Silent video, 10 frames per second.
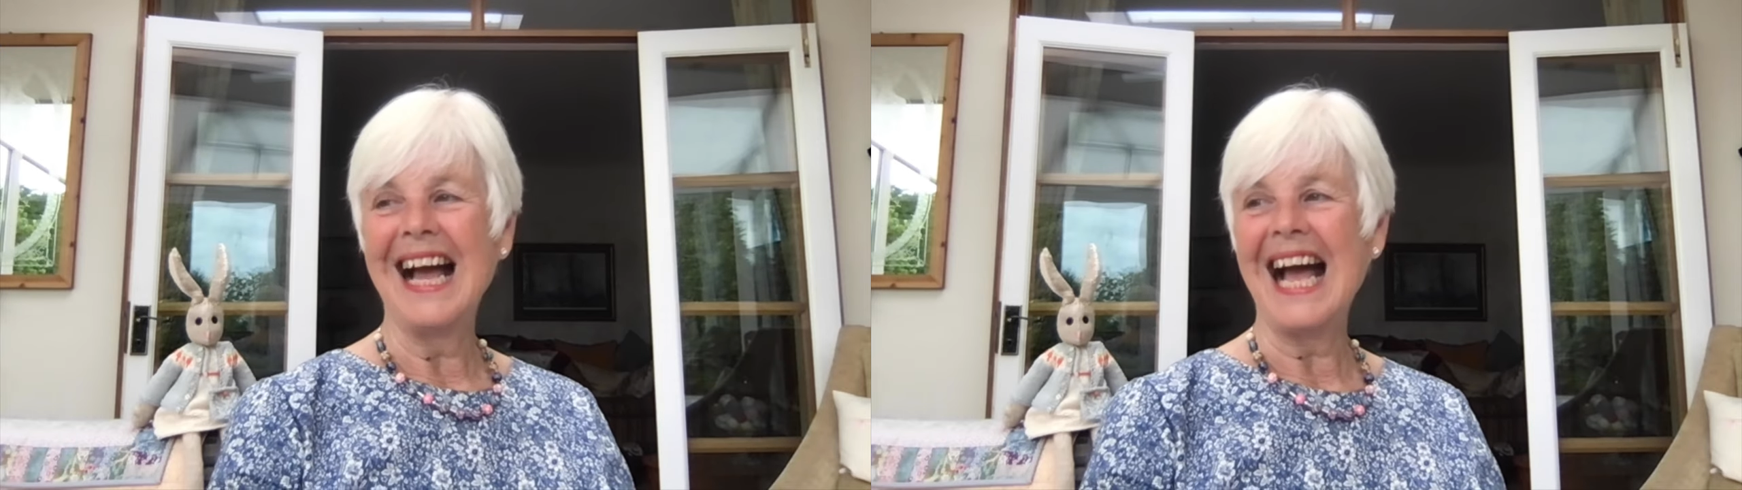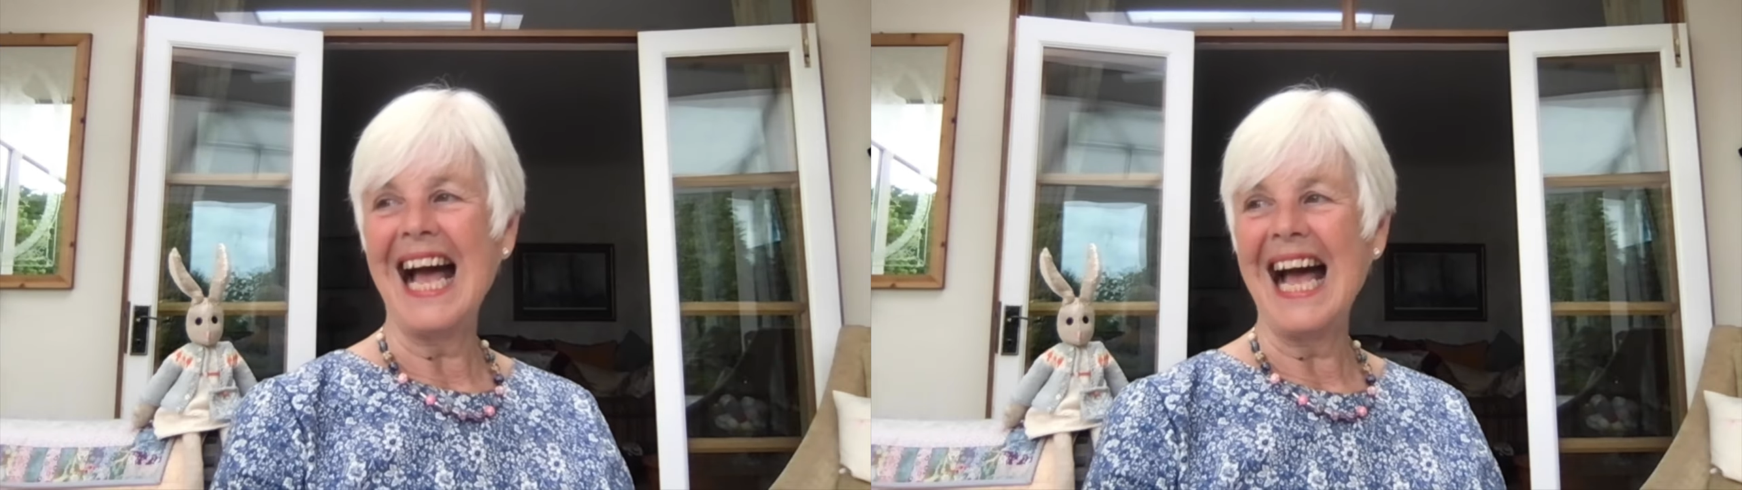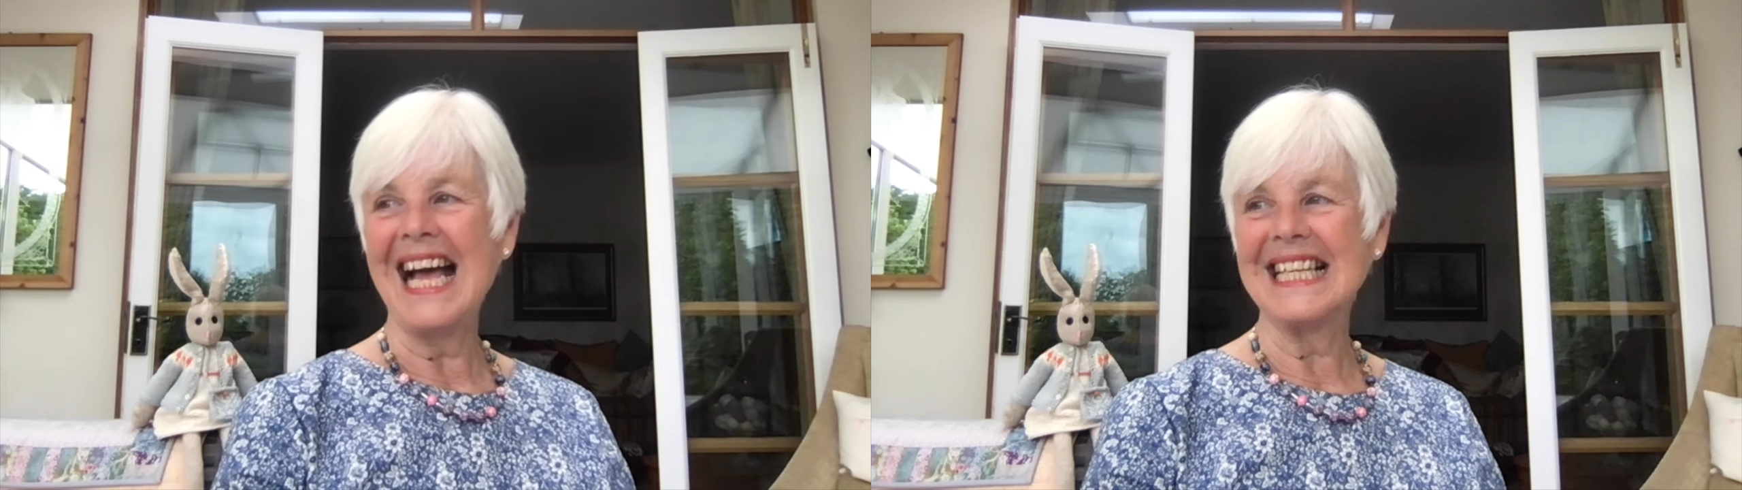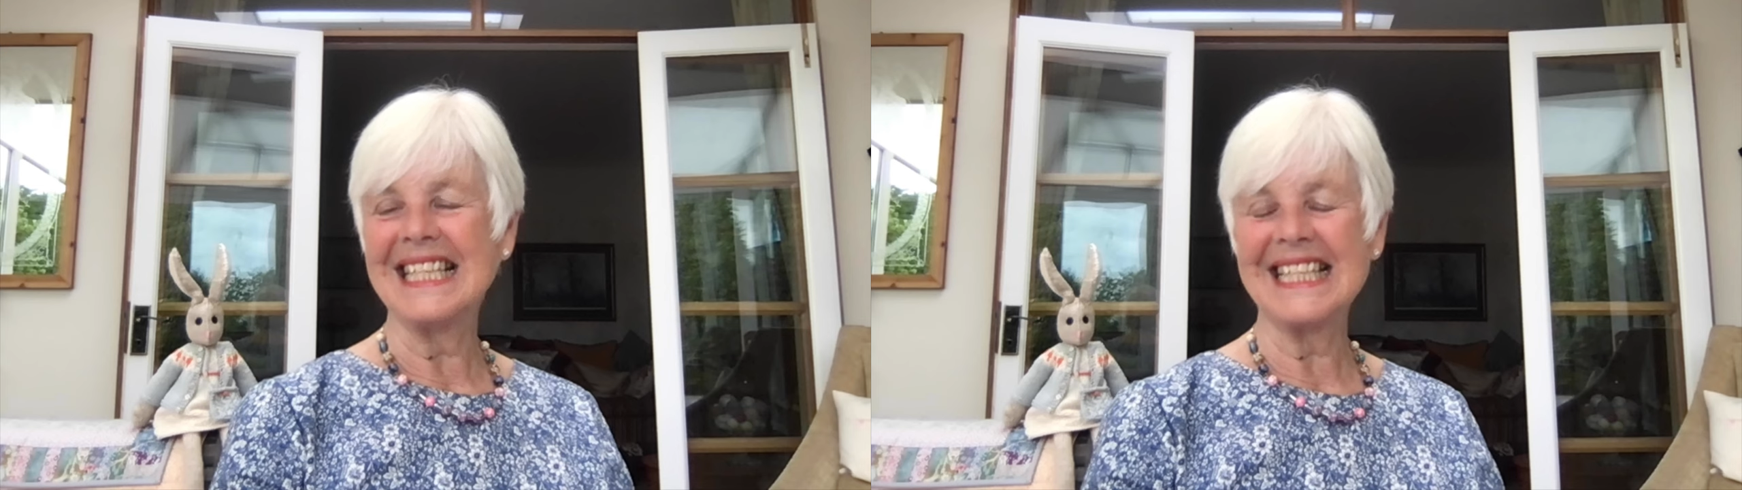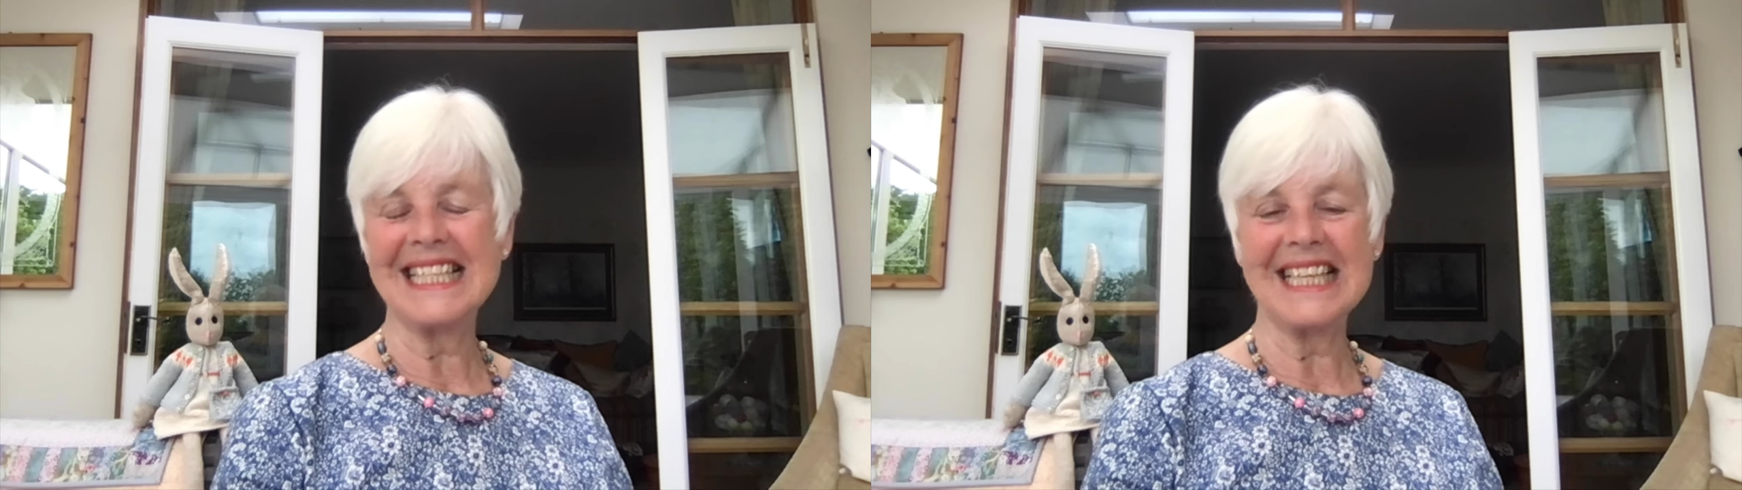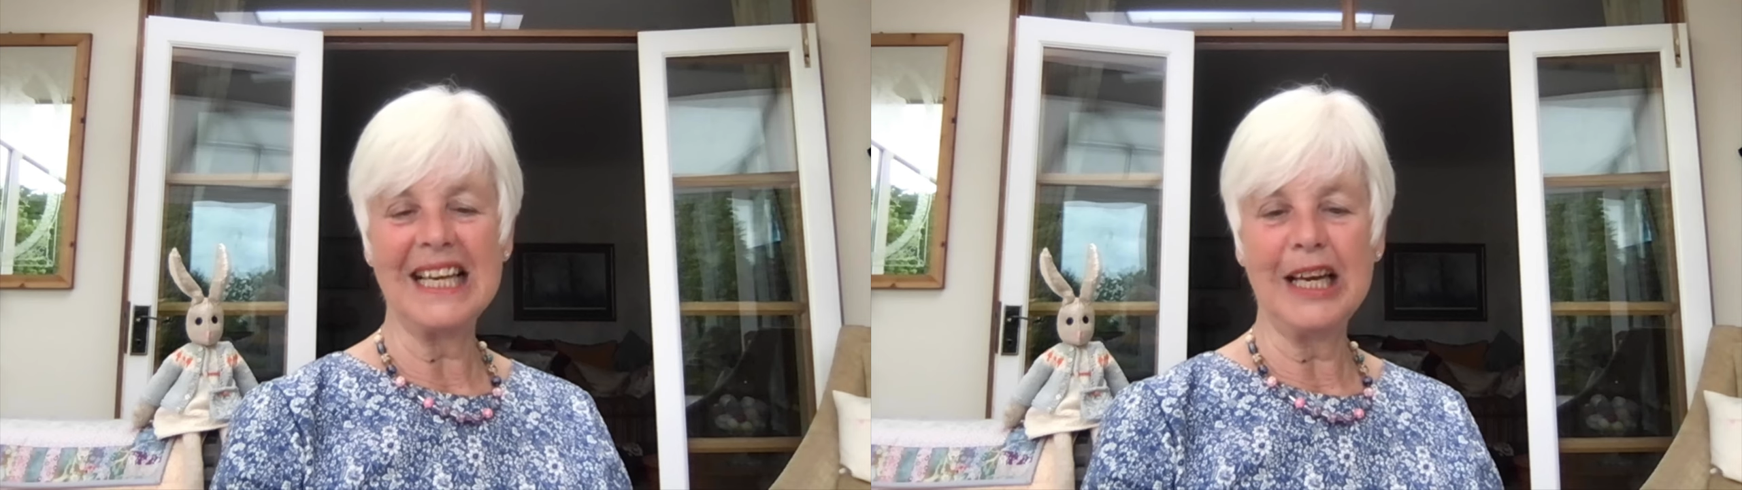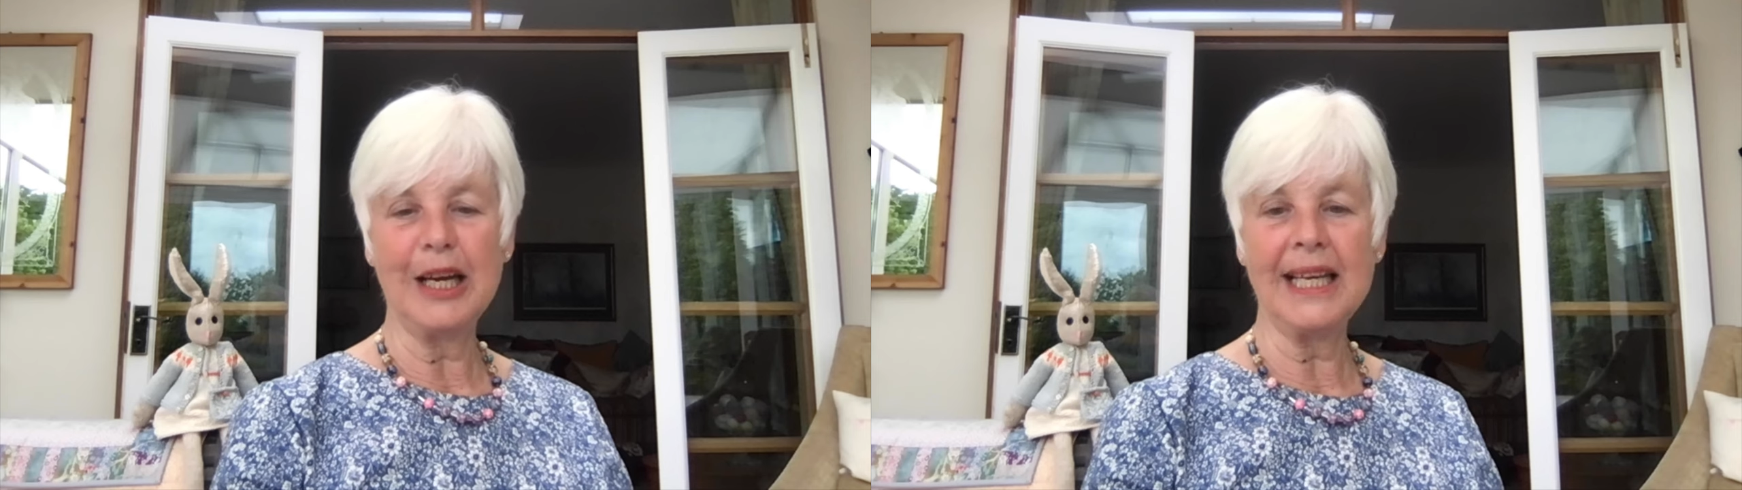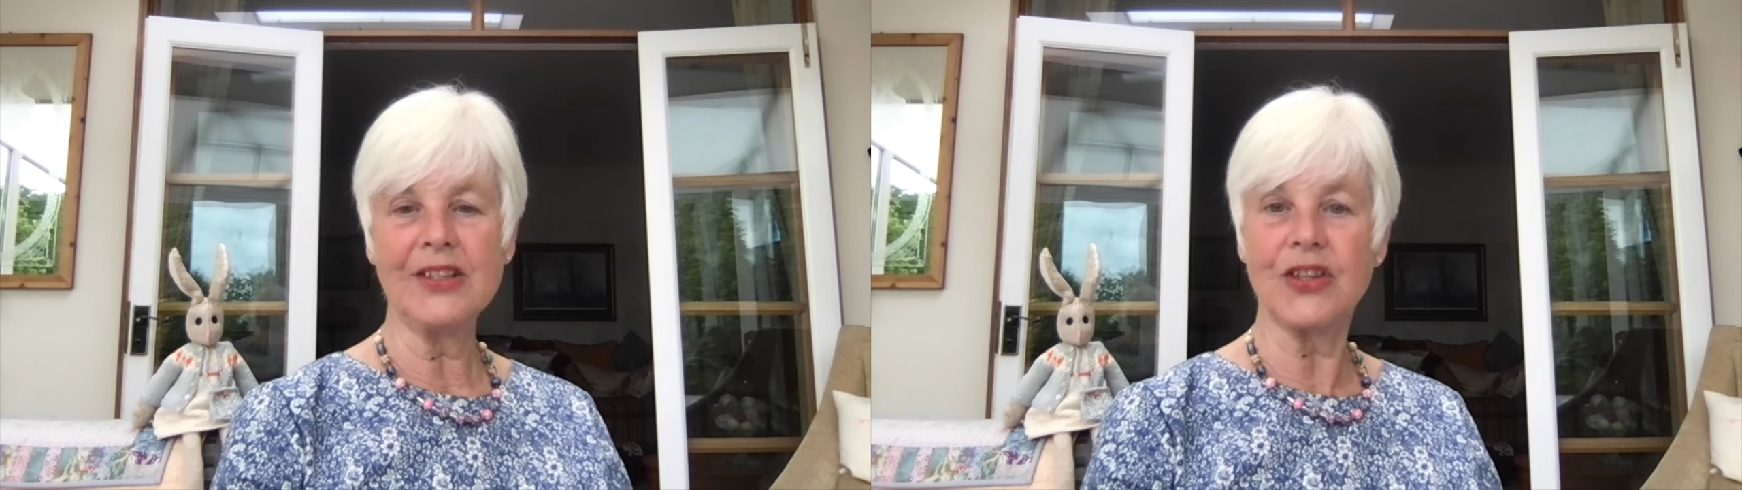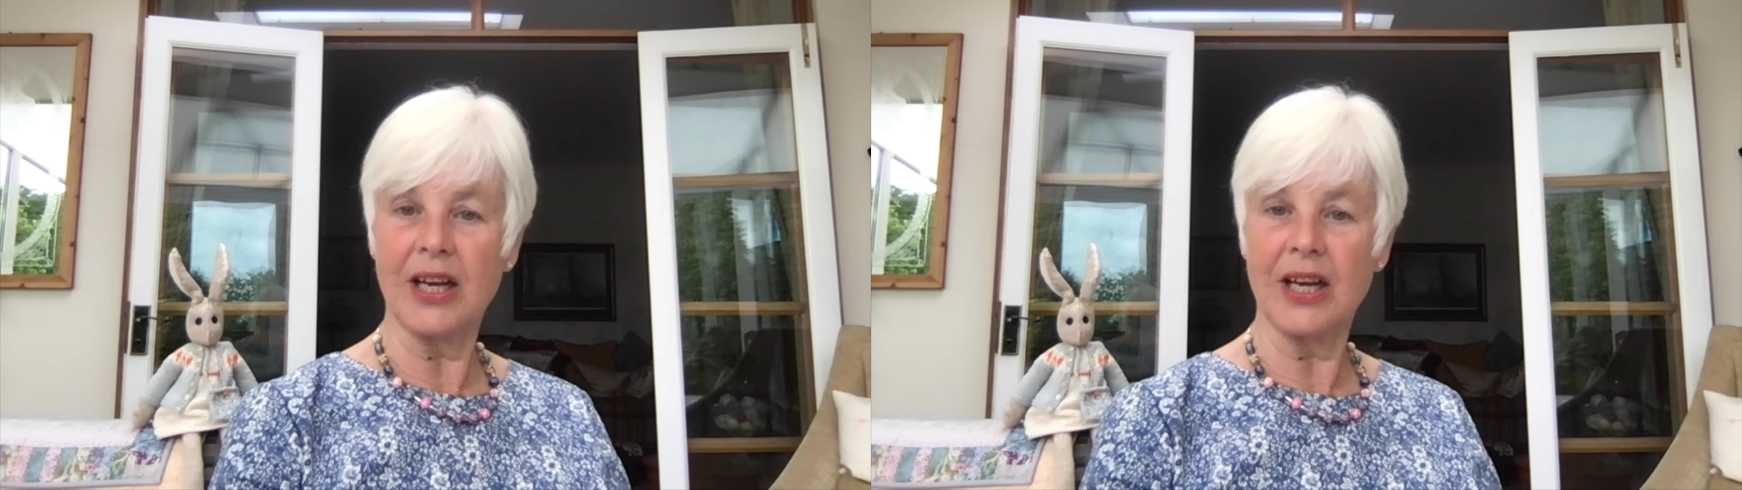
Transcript: And it,